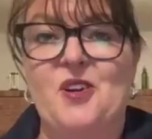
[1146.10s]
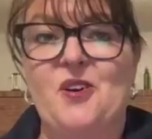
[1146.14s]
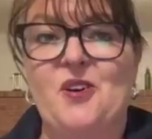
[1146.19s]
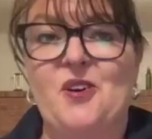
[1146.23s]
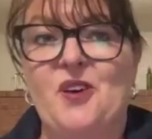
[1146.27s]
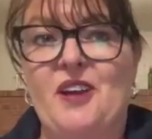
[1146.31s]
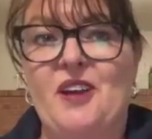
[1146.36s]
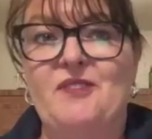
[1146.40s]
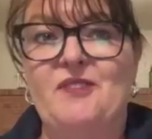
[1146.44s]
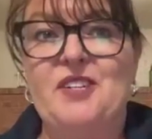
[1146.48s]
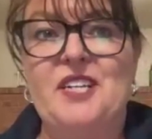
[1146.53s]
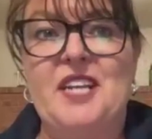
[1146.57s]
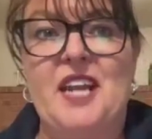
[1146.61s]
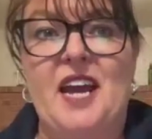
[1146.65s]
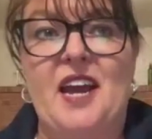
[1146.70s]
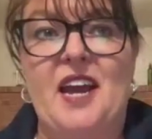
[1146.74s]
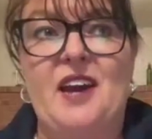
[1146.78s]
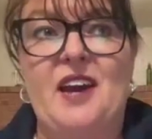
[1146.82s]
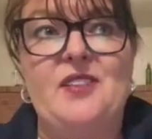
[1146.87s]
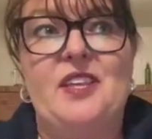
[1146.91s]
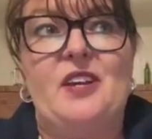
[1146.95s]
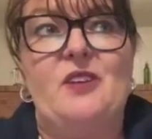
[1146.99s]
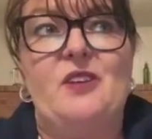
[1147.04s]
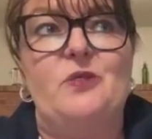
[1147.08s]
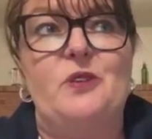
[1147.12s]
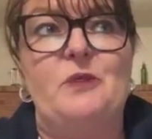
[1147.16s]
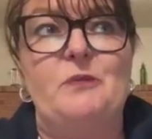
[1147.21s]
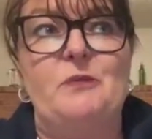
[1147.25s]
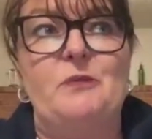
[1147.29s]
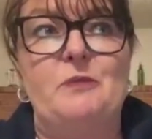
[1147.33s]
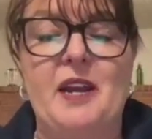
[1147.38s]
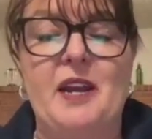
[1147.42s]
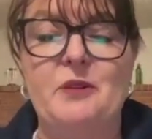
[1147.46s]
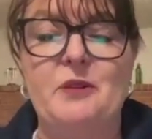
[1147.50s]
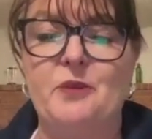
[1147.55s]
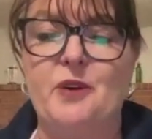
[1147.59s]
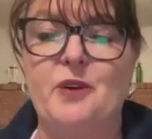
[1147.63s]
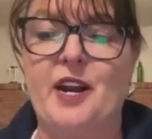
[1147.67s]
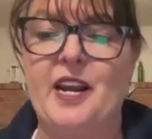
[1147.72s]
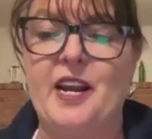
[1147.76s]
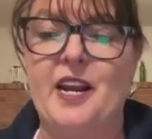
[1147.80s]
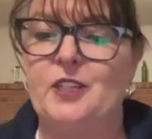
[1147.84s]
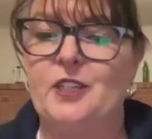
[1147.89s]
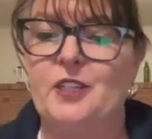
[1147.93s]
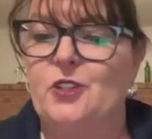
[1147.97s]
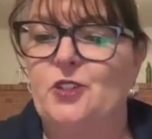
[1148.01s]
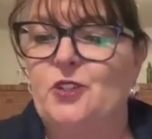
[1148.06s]
So every now and then when my
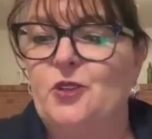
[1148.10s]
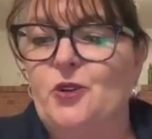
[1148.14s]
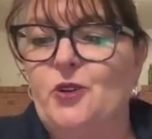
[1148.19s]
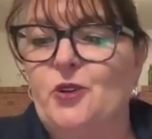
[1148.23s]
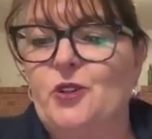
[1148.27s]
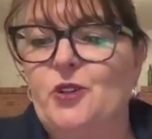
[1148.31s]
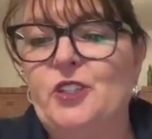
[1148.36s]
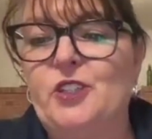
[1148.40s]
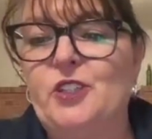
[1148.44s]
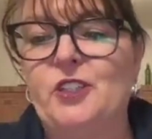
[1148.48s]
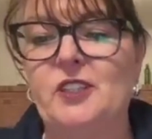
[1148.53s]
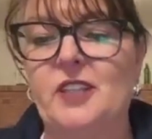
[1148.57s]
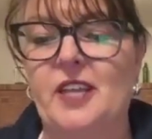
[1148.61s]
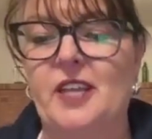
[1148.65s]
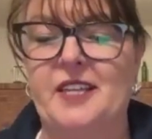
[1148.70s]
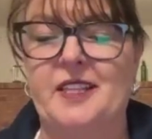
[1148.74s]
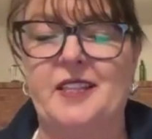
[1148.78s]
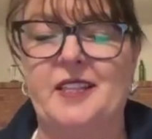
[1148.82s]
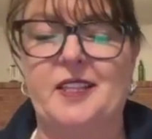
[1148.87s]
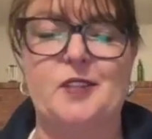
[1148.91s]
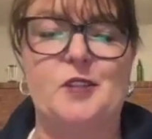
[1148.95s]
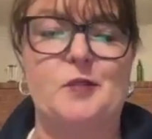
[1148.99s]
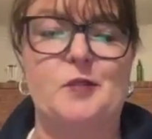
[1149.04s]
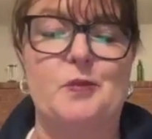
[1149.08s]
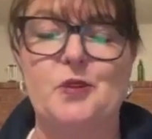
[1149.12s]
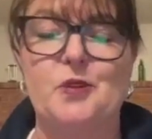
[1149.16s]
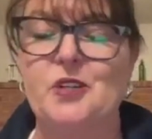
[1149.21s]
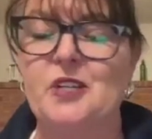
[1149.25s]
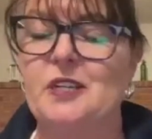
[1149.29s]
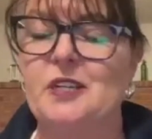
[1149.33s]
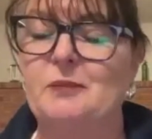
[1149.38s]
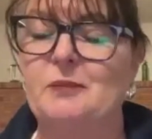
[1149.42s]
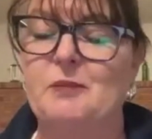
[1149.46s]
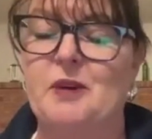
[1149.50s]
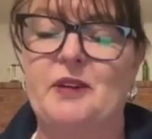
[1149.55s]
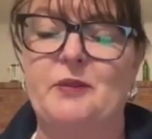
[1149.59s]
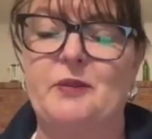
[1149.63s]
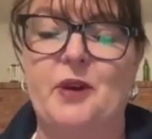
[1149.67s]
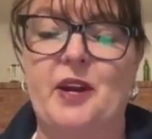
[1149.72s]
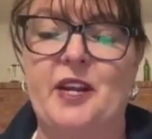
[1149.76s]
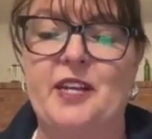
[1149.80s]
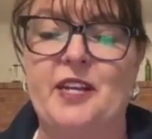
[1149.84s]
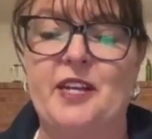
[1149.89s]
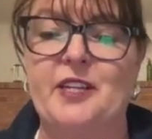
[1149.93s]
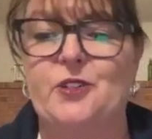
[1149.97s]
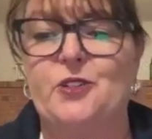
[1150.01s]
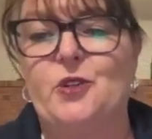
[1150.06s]
right shoulder, like this morning, my
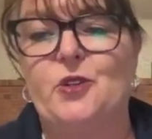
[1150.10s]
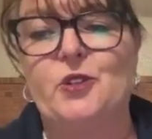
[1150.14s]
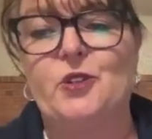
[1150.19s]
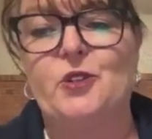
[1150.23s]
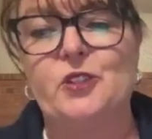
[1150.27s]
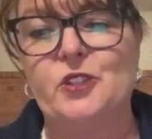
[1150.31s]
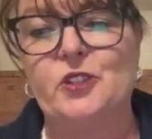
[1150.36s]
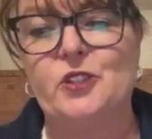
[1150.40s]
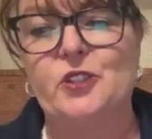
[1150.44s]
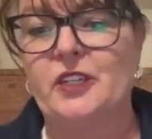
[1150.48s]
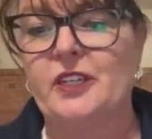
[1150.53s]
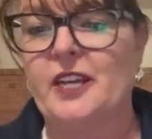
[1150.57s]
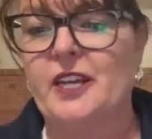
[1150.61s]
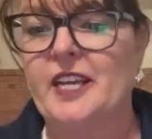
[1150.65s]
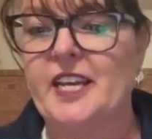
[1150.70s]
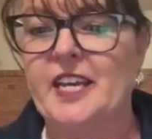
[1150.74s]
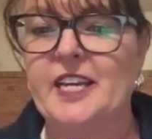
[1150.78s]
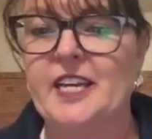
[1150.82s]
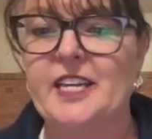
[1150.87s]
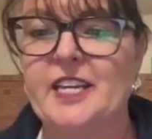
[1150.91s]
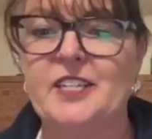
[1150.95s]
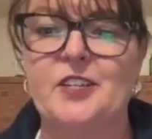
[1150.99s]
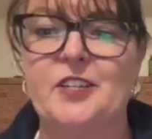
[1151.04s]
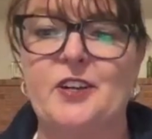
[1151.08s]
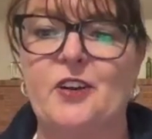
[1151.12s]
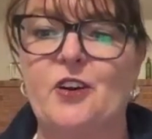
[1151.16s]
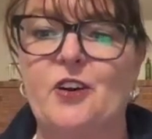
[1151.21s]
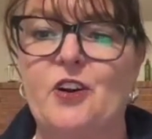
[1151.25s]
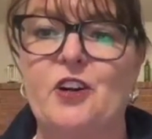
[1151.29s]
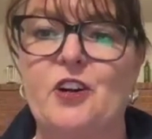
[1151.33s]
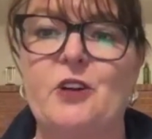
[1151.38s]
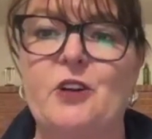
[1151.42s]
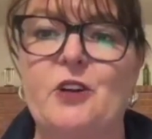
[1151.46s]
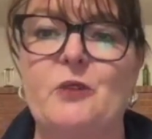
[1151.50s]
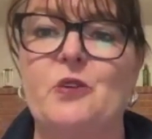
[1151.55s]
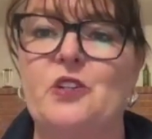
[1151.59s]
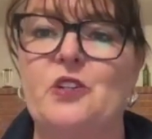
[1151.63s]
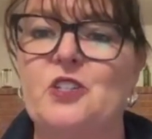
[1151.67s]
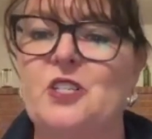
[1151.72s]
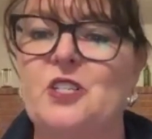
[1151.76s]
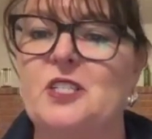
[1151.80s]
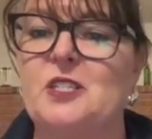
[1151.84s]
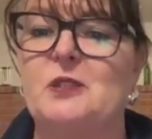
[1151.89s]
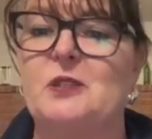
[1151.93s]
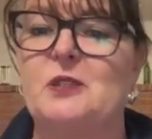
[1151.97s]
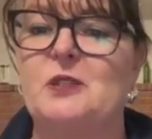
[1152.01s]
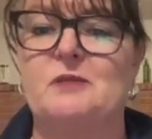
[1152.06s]
right shoulder and hand and arm were
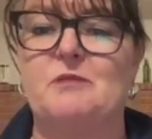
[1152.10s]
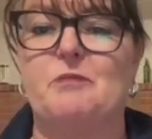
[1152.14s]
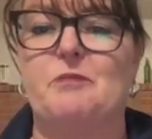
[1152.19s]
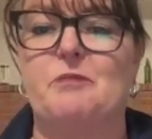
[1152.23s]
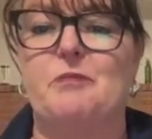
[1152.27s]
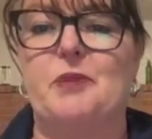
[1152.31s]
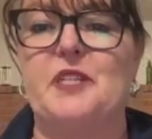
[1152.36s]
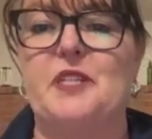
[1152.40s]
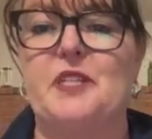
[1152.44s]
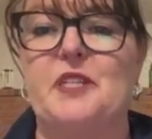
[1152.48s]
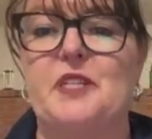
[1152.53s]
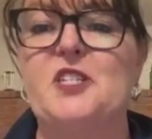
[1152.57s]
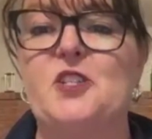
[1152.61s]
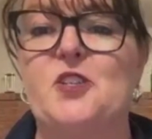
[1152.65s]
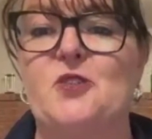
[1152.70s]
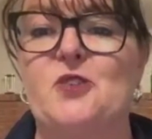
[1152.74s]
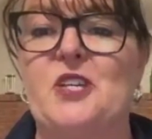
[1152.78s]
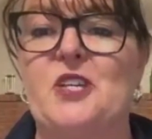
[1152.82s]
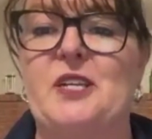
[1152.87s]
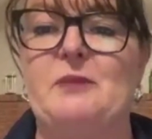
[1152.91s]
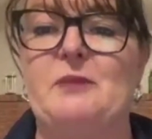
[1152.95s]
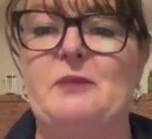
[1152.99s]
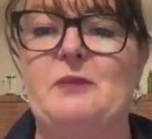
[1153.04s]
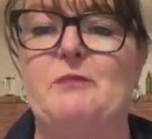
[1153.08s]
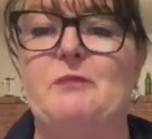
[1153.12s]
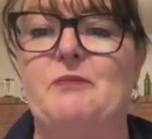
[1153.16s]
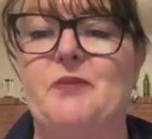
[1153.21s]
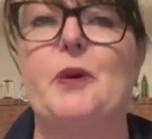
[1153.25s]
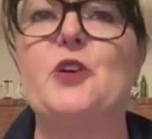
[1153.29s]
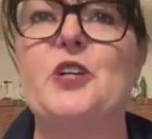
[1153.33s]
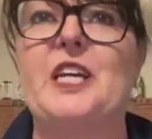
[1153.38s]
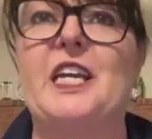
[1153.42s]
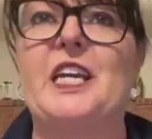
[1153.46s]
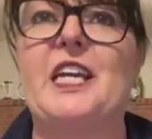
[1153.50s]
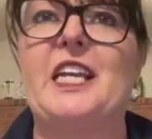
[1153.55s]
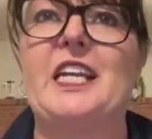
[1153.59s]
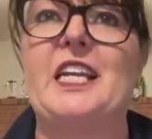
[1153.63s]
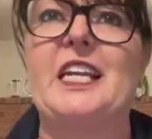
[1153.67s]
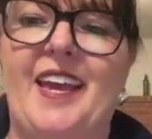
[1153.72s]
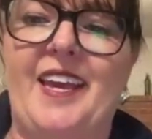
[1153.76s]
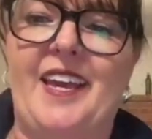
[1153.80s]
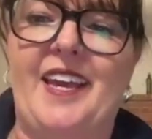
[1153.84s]
just blistering, burning.